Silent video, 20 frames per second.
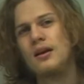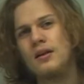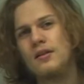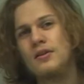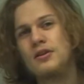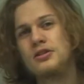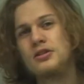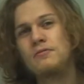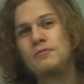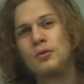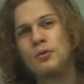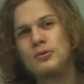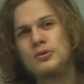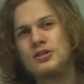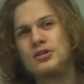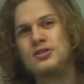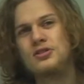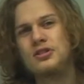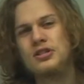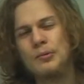this influence
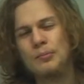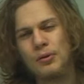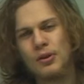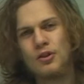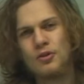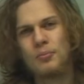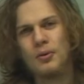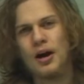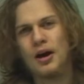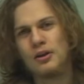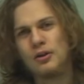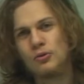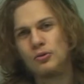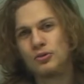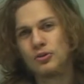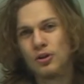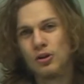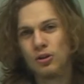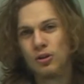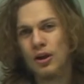is simply the particles
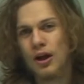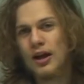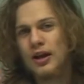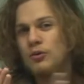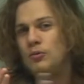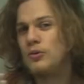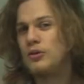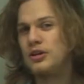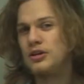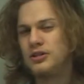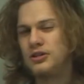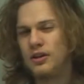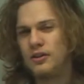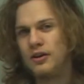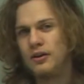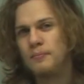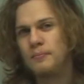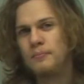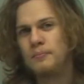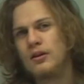colliding with each other.